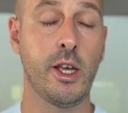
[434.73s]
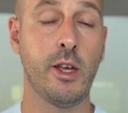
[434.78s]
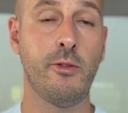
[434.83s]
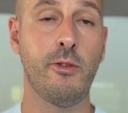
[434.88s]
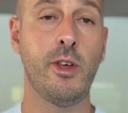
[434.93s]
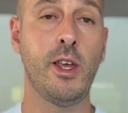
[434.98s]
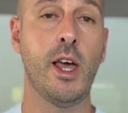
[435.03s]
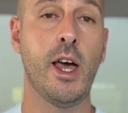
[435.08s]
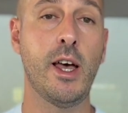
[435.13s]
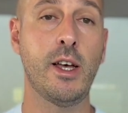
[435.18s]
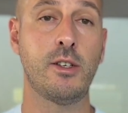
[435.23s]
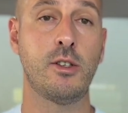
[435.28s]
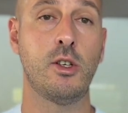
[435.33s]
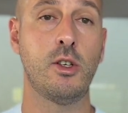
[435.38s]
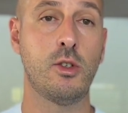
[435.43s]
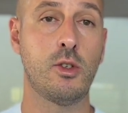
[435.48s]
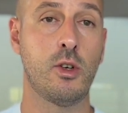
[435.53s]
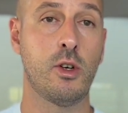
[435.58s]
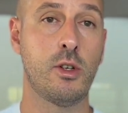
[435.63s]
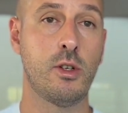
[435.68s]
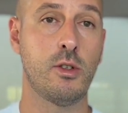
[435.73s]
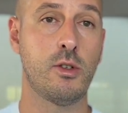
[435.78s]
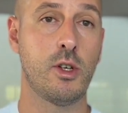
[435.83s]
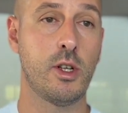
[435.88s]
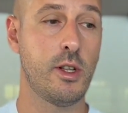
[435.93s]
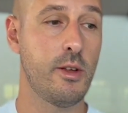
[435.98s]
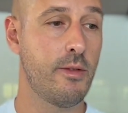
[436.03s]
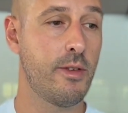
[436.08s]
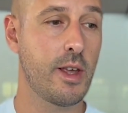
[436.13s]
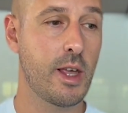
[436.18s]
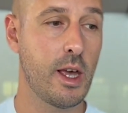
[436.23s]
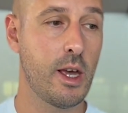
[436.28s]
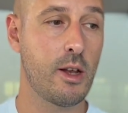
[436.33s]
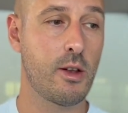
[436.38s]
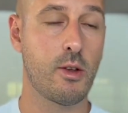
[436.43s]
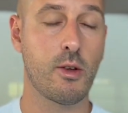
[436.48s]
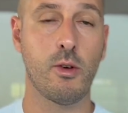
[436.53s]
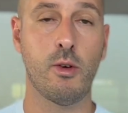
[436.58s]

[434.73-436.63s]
if he has this certain certificate